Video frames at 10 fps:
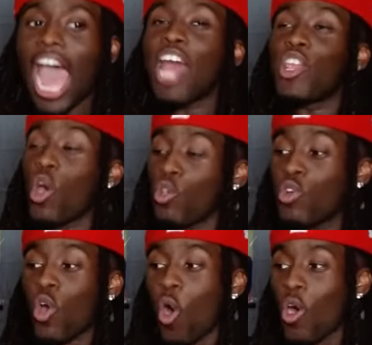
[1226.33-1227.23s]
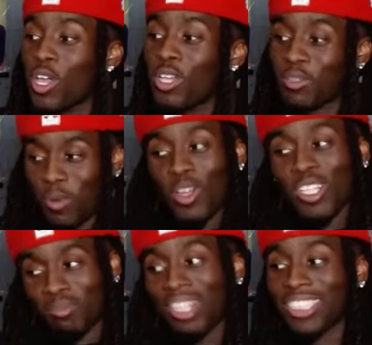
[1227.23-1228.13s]
I know you call your
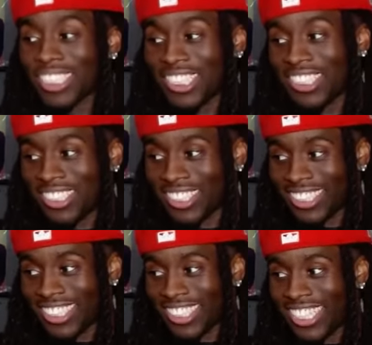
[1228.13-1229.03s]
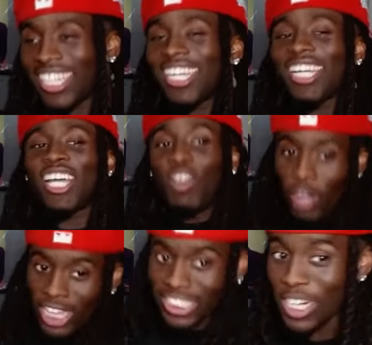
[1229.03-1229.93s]
supporters munchkins. Okay.
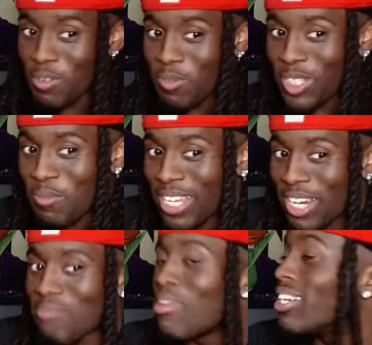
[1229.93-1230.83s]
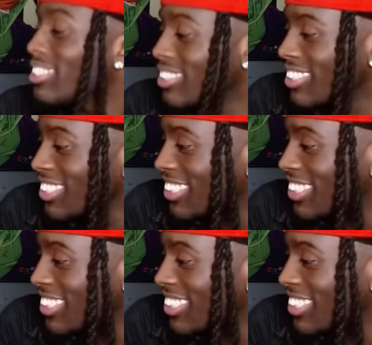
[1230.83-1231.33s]
Is there a difference between being a munch?